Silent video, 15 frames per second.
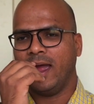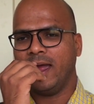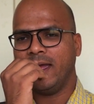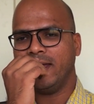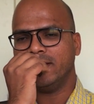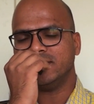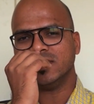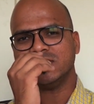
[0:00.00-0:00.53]

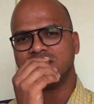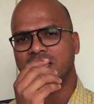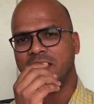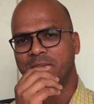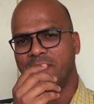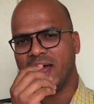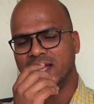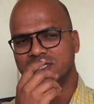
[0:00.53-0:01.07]
And just
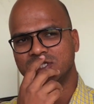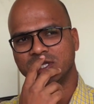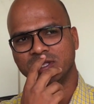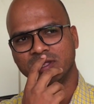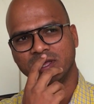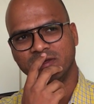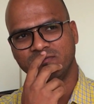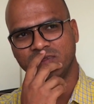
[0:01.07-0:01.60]

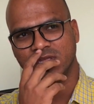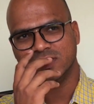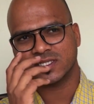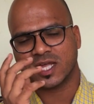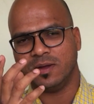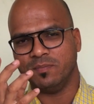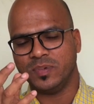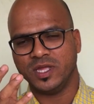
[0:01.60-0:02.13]
imagine if
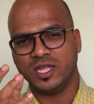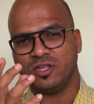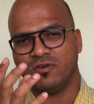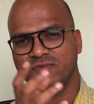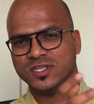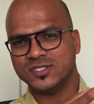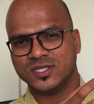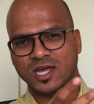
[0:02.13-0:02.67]
this company, any
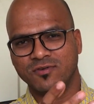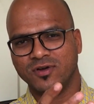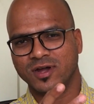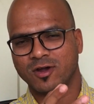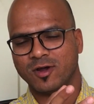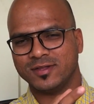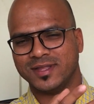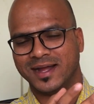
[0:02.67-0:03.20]
of the server
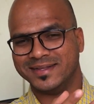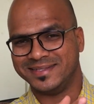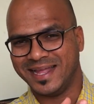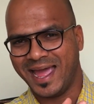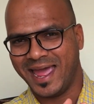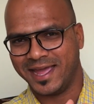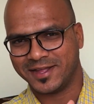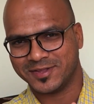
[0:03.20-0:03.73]
got
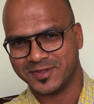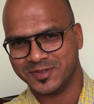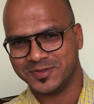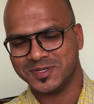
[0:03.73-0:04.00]
attacked,